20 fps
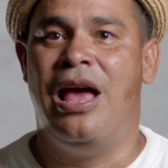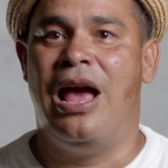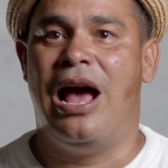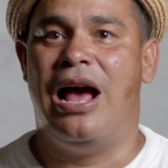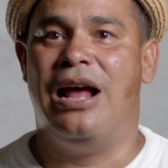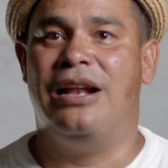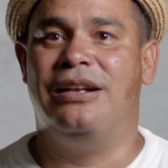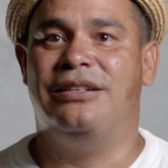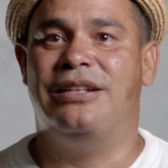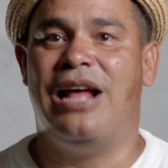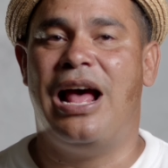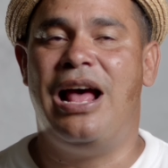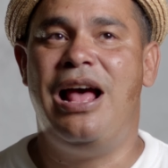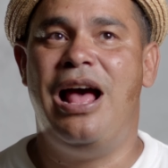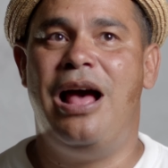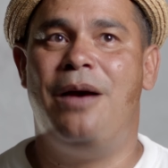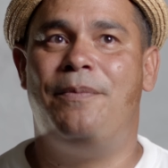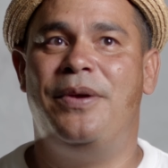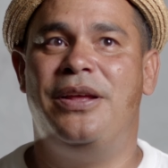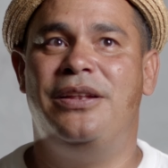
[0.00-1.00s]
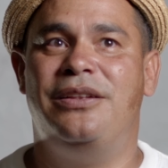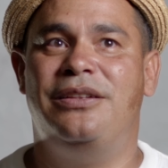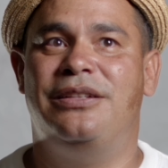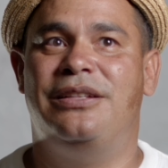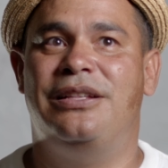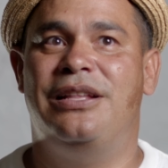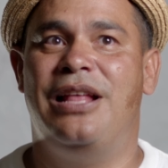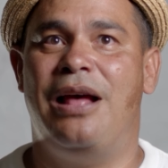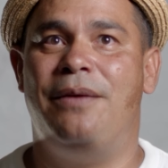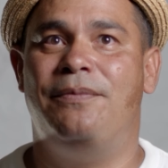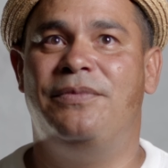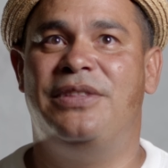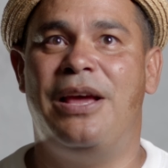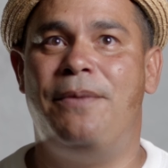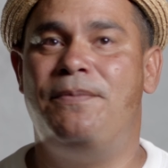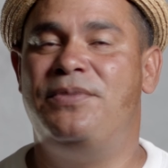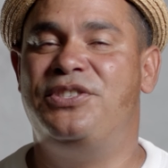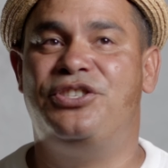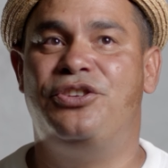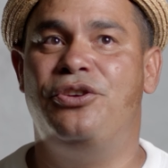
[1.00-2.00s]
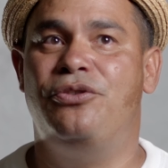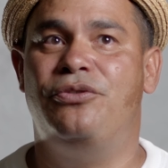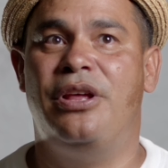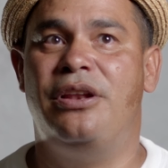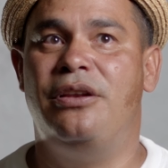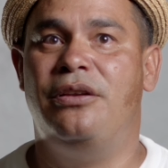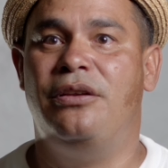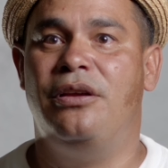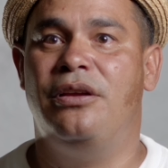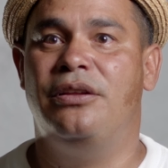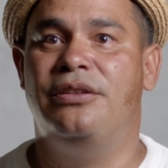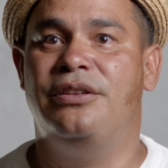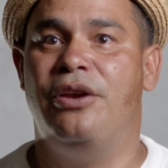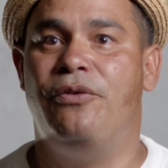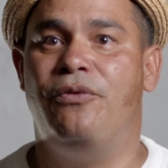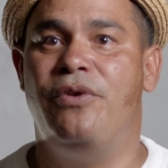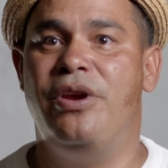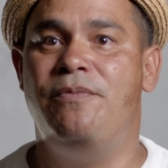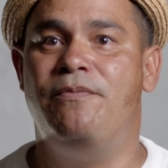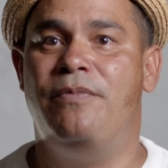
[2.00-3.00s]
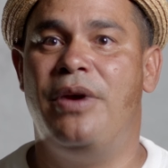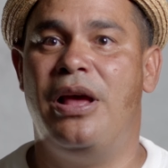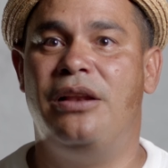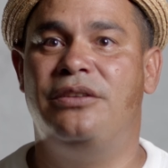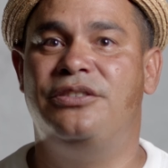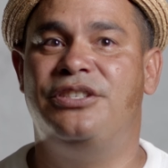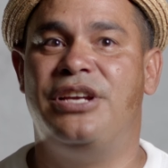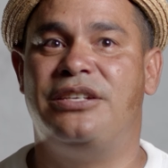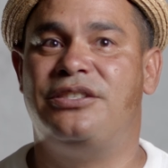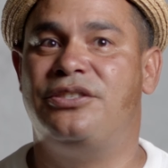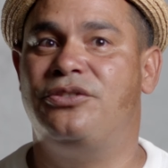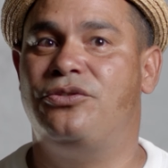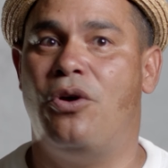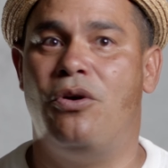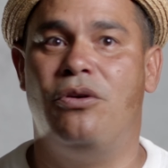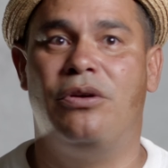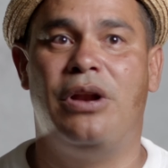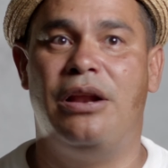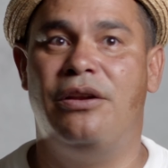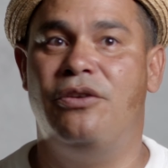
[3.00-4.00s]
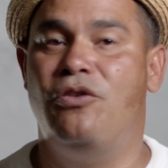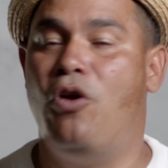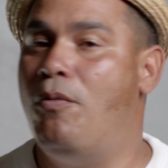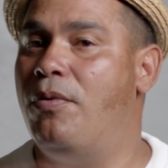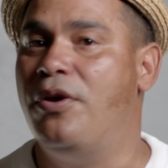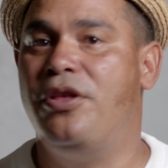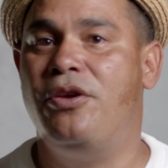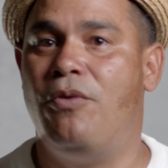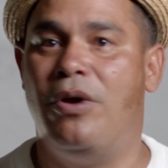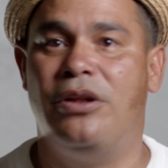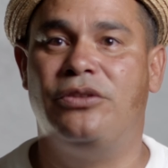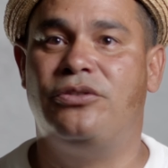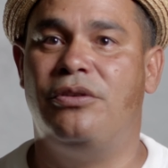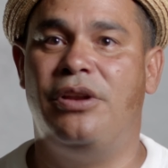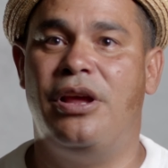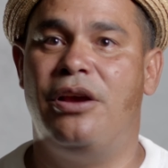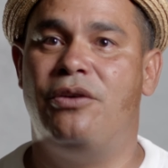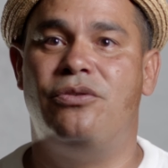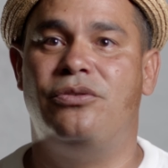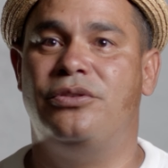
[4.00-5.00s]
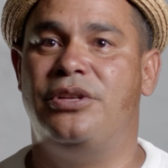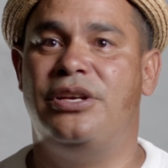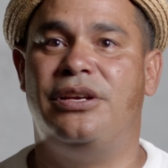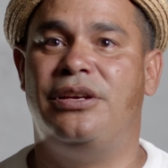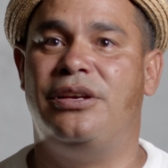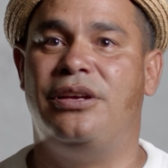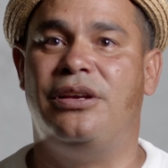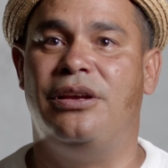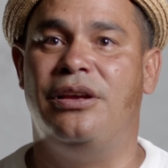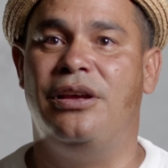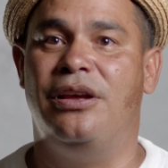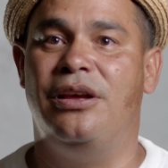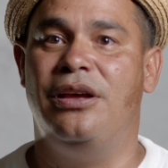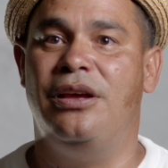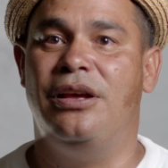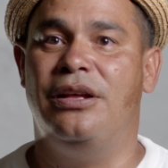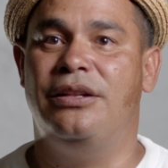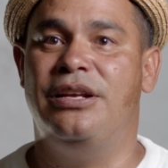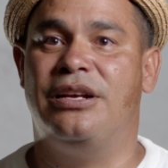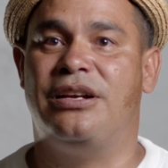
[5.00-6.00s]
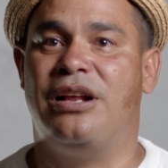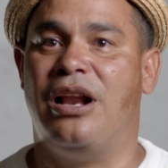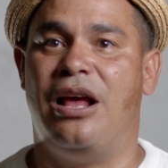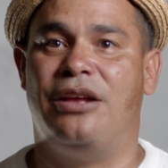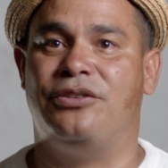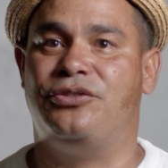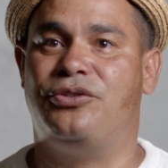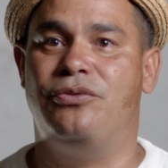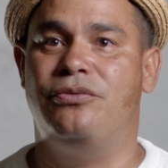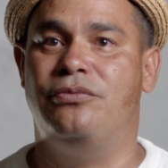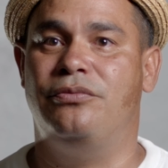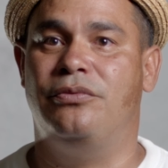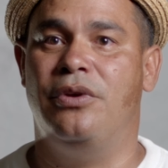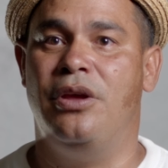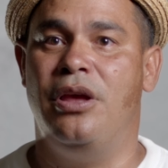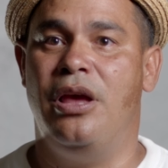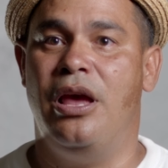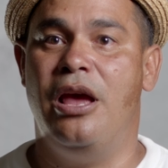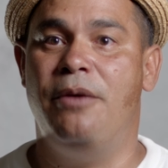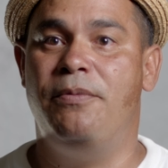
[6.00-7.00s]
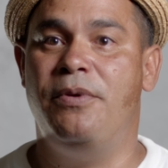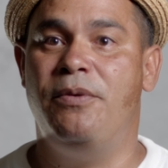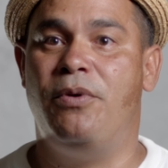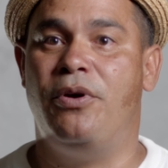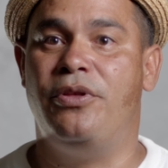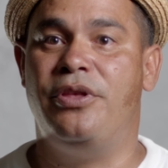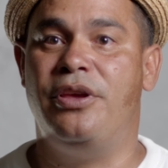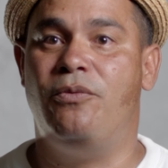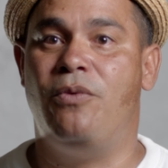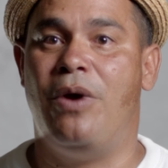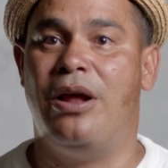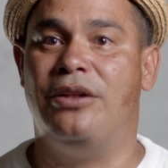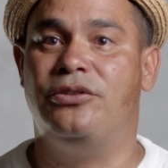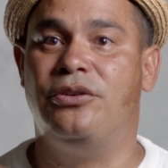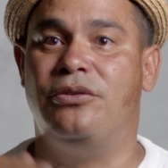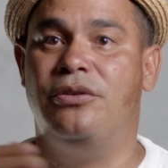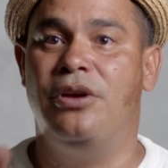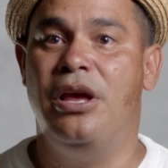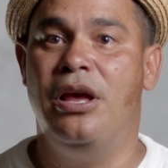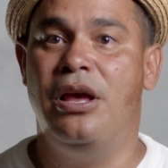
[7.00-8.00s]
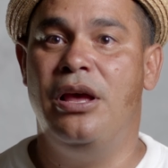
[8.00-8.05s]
And that happened, that them student, the ring bell just saw and nobody want to let go the, the classroom. Everybody want to,